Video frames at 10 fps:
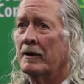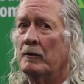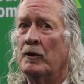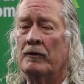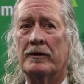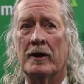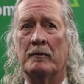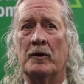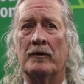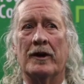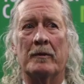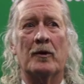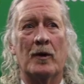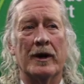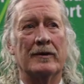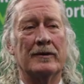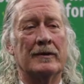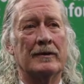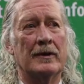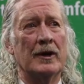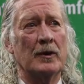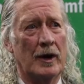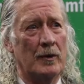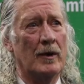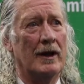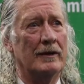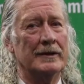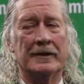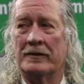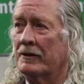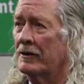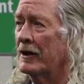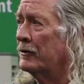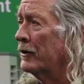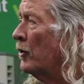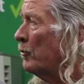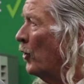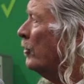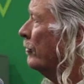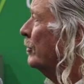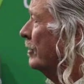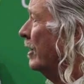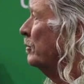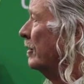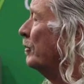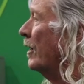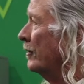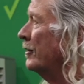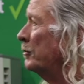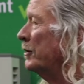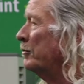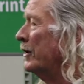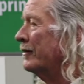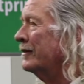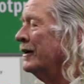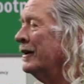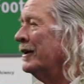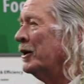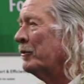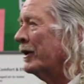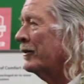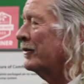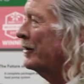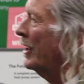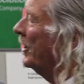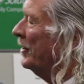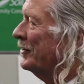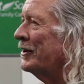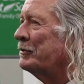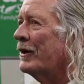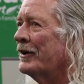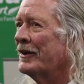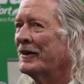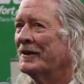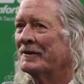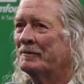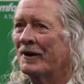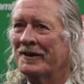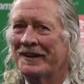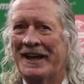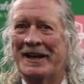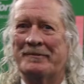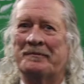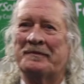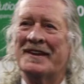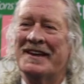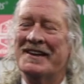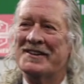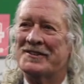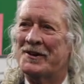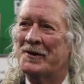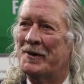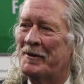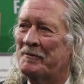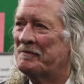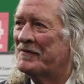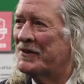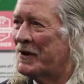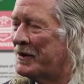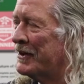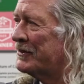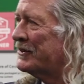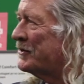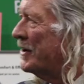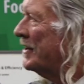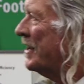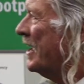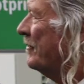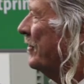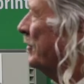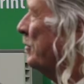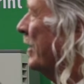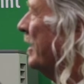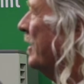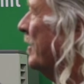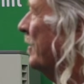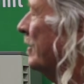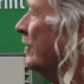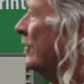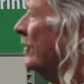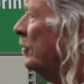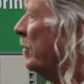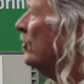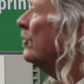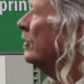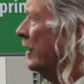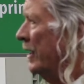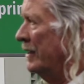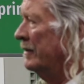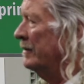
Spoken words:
moved up quite well and successfully. Gone broke a few times in the process, but it's I guess that's part of the game. So anyway, it's just great to have everybody here, and this is a special day